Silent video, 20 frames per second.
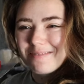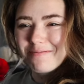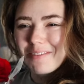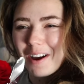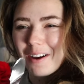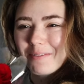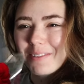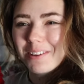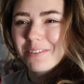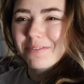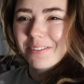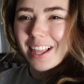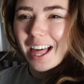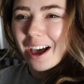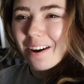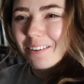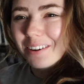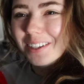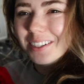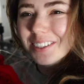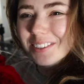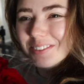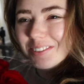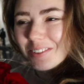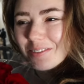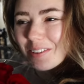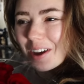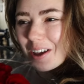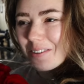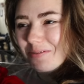and bought me flowers for
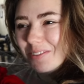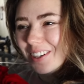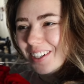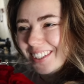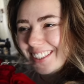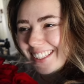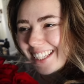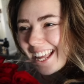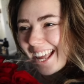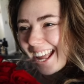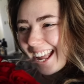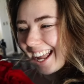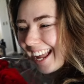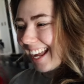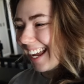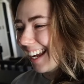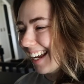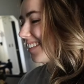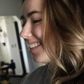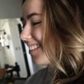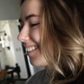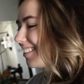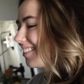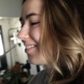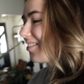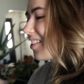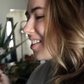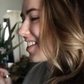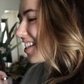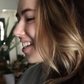my birthday.
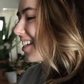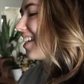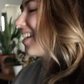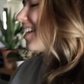What's in